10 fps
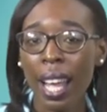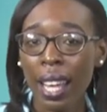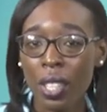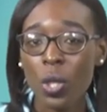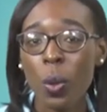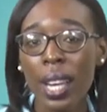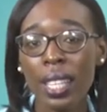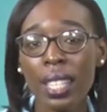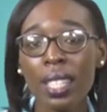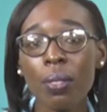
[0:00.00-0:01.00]
and to
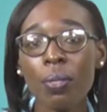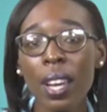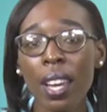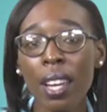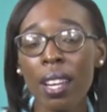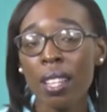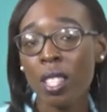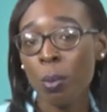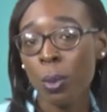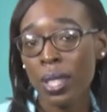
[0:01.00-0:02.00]
identify a
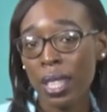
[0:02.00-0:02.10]
sports